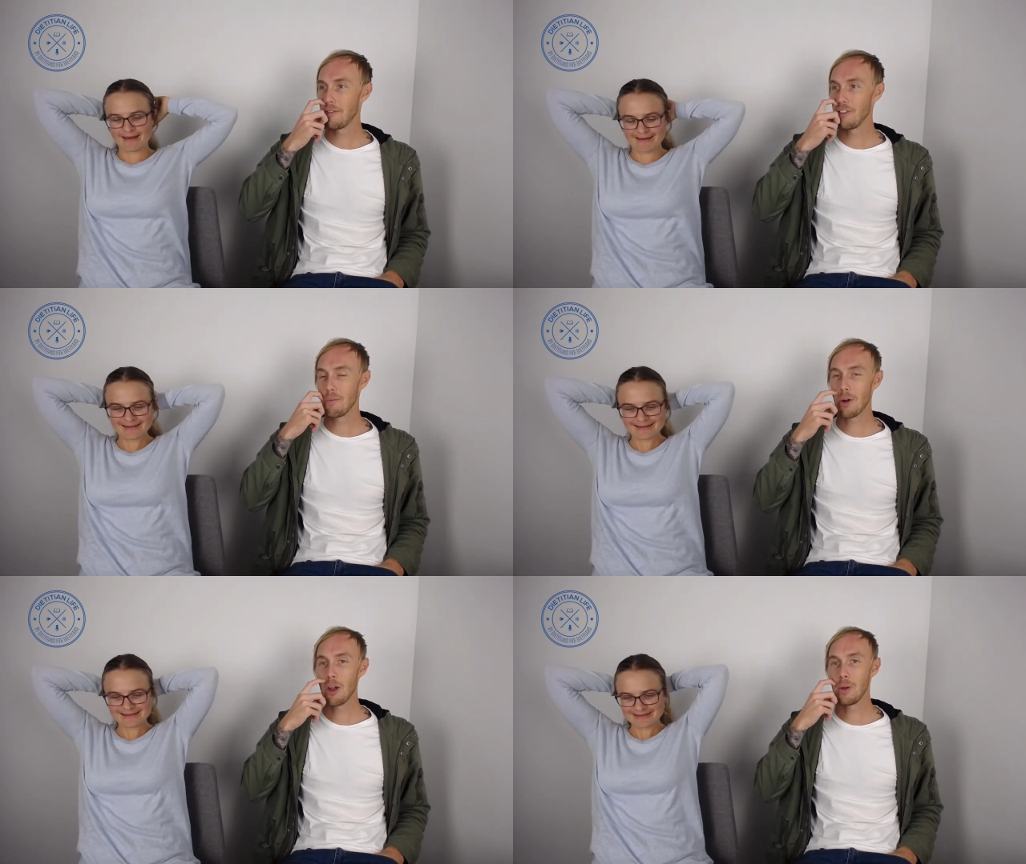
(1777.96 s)
Speaker 1: for the
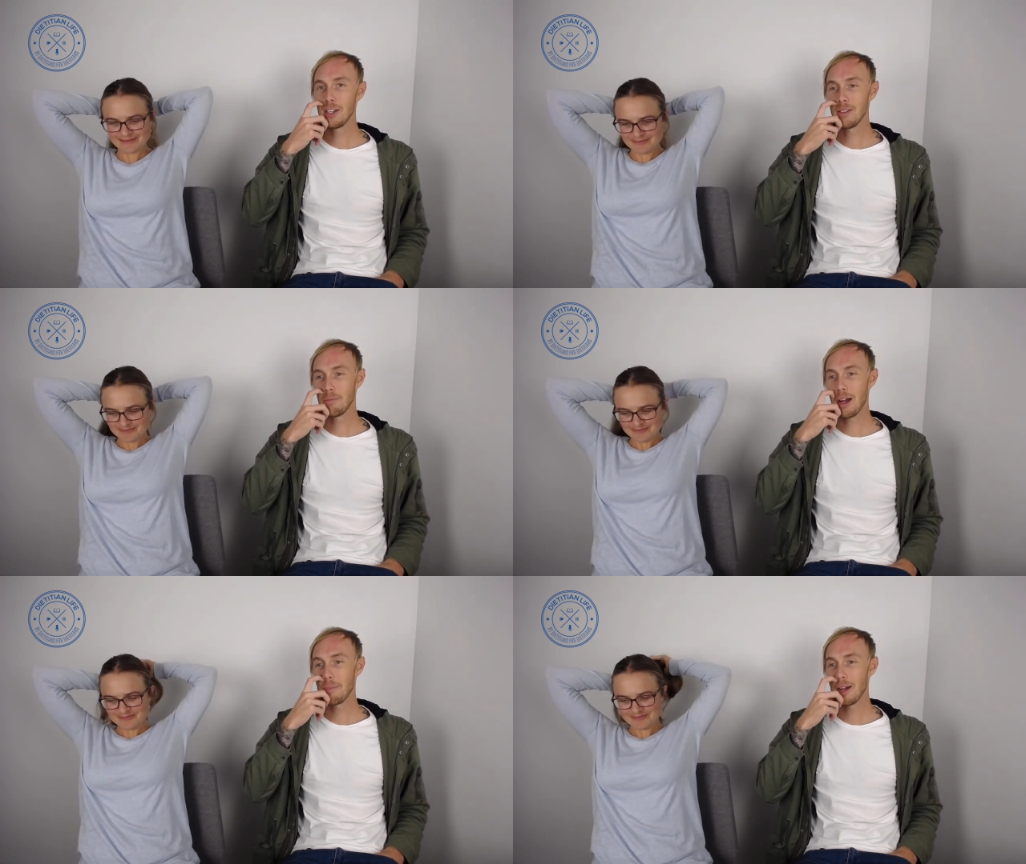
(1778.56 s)
moment.
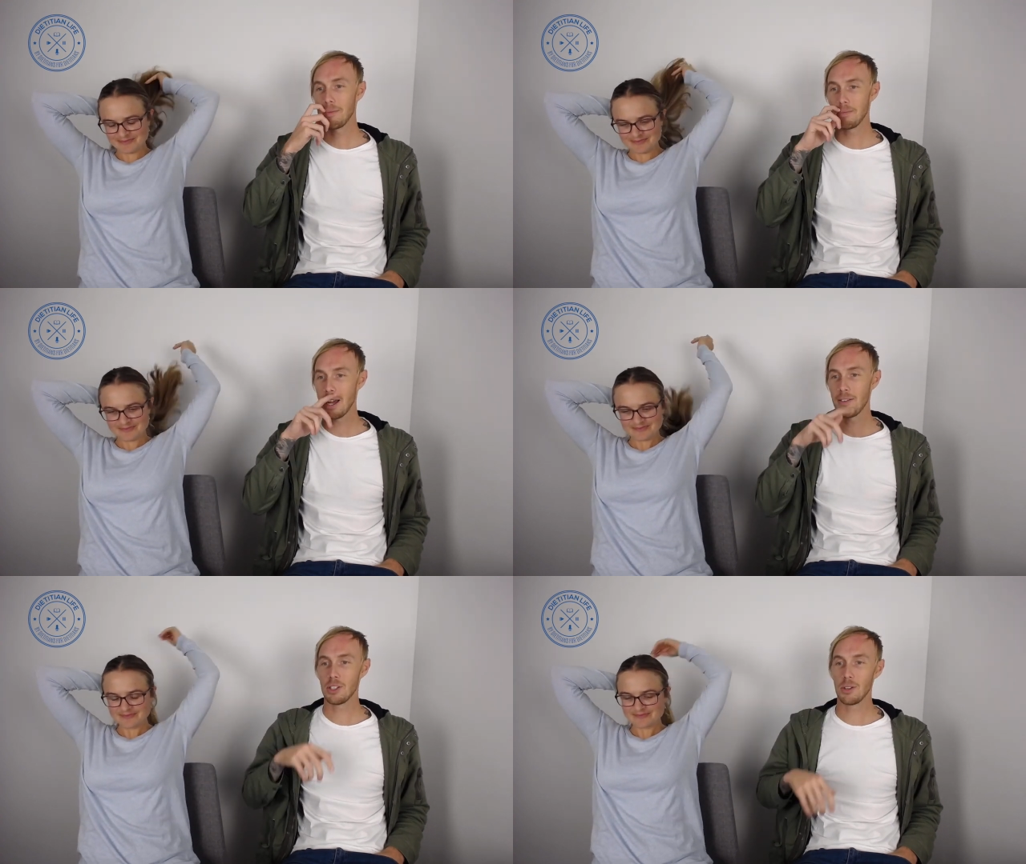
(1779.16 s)
Pump up,
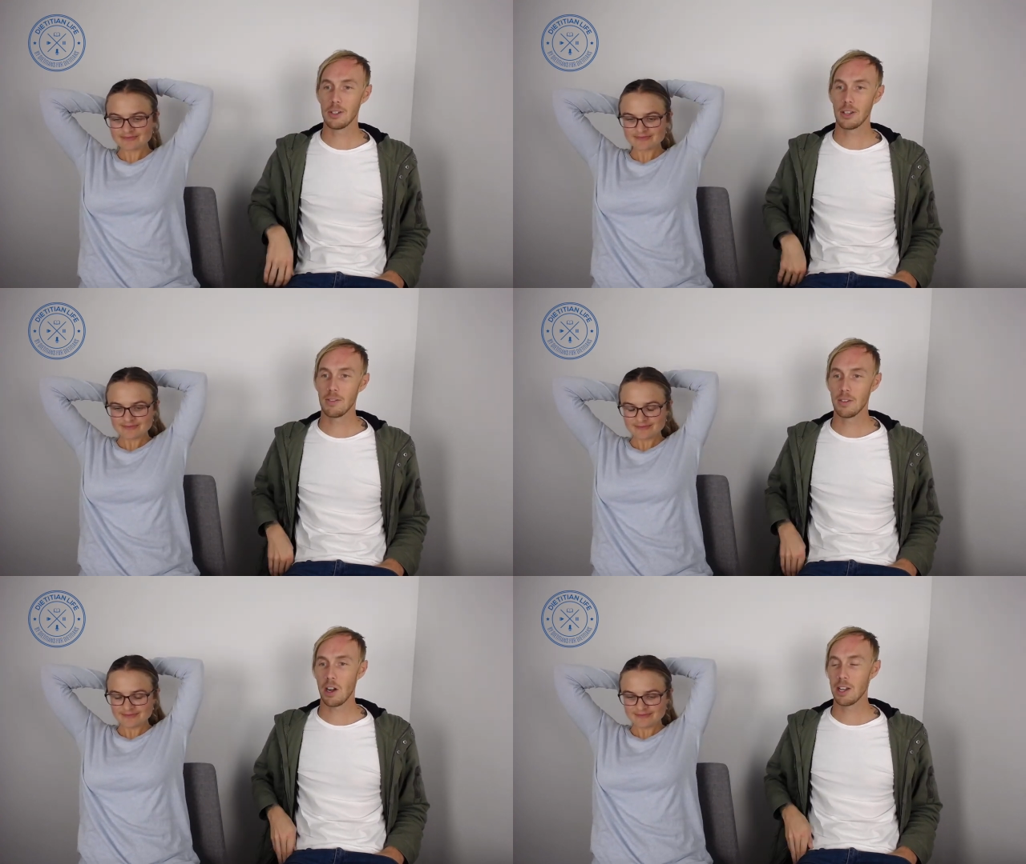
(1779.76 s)
have two
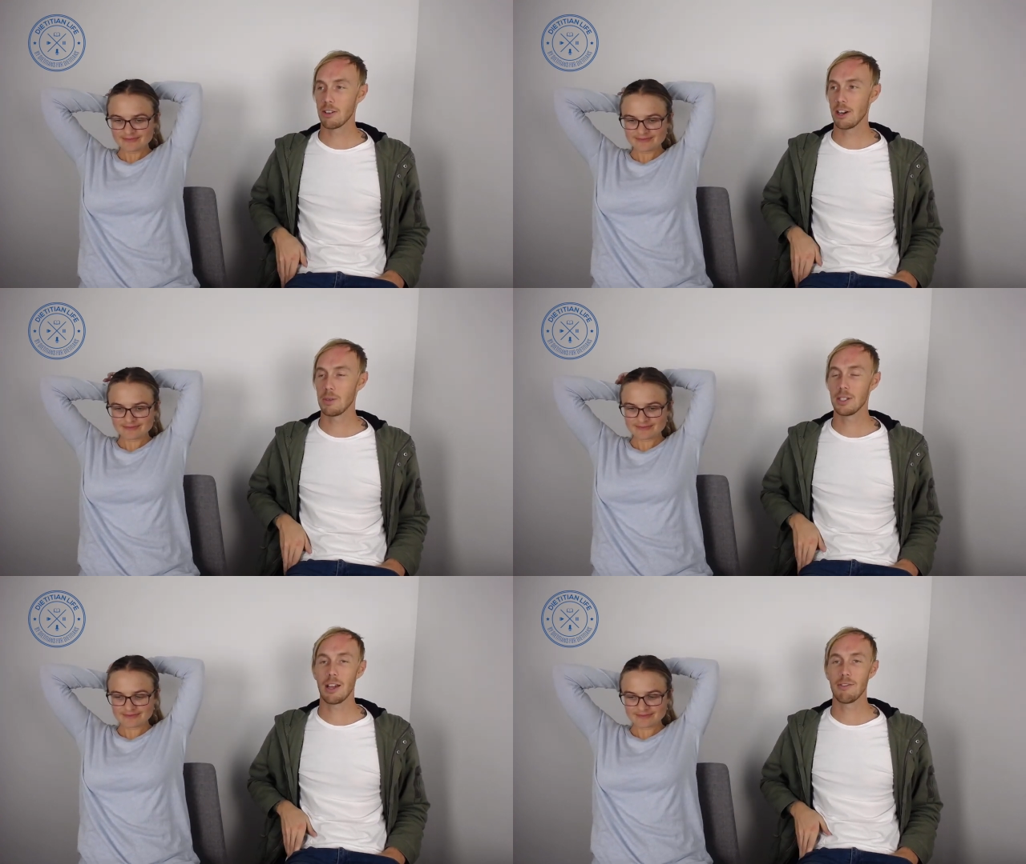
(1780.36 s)
serves of ice cream.
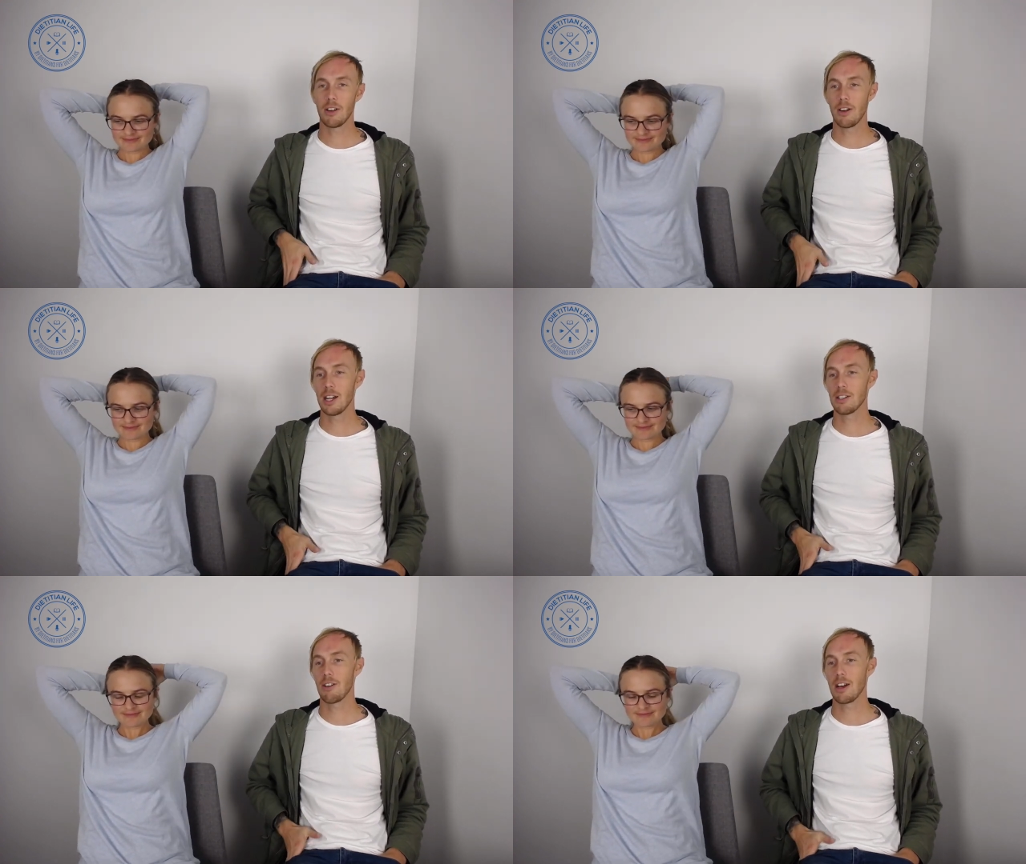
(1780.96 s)
Just have
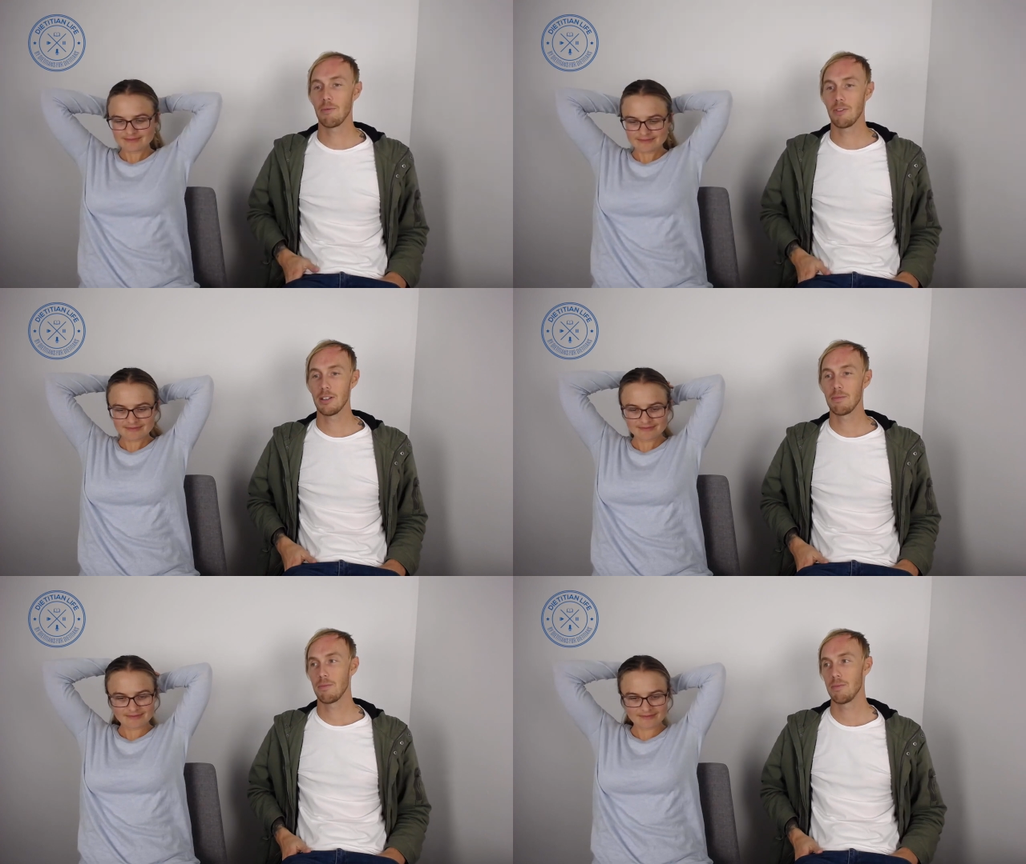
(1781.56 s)
ice cream
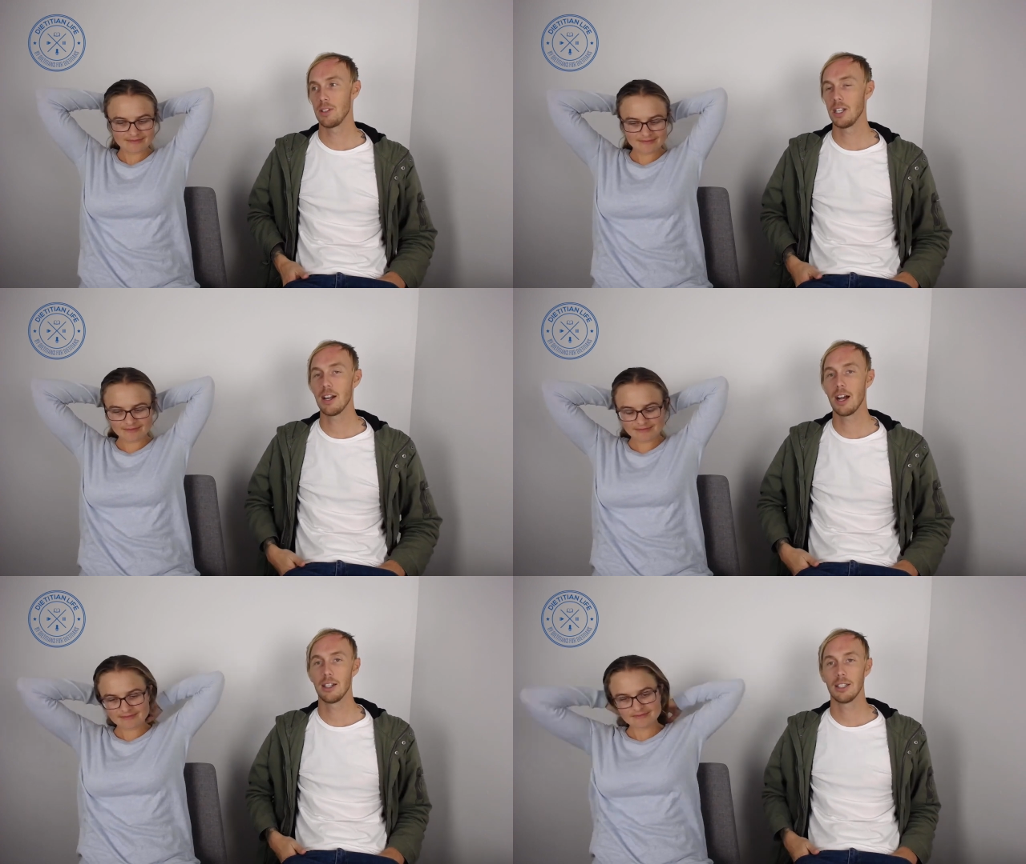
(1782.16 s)
for
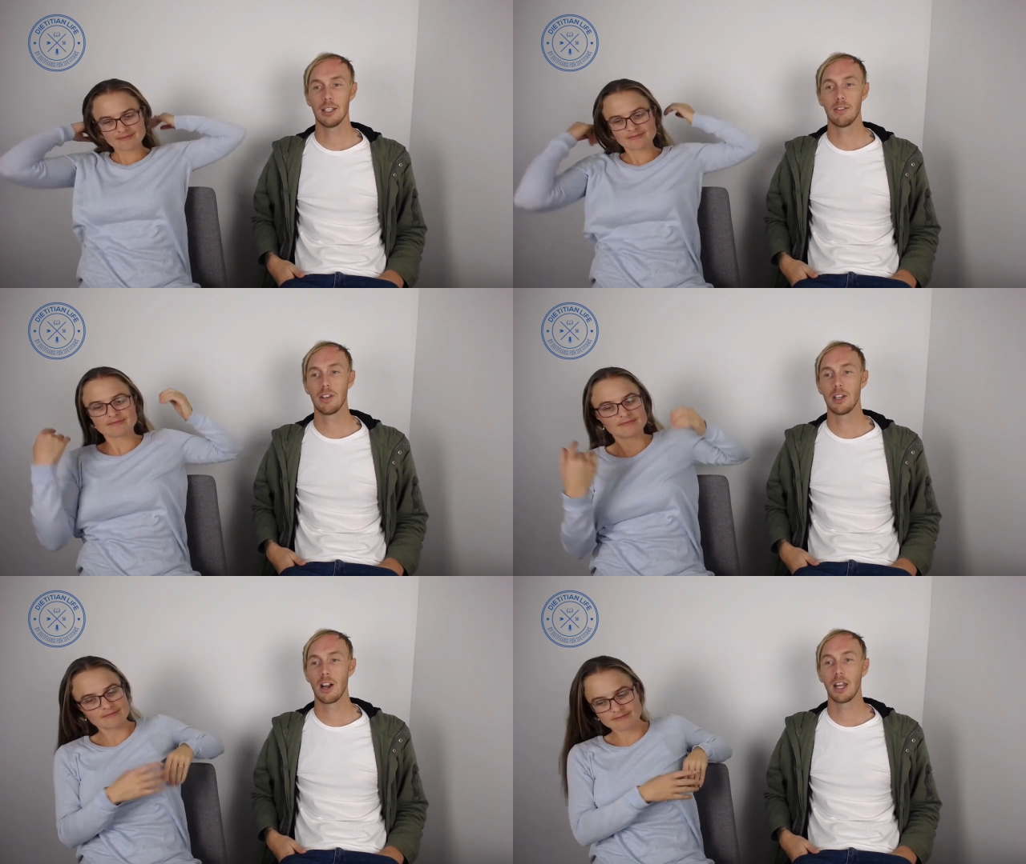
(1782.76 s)
dinner if you
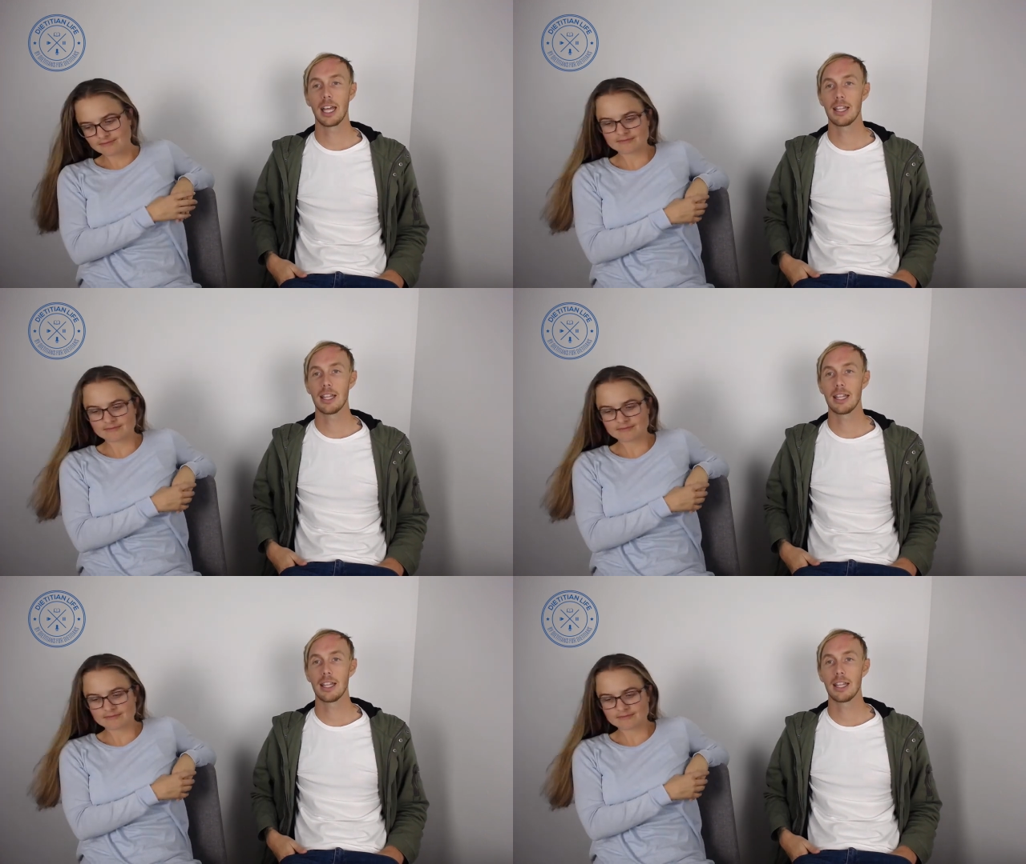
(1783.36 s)
can only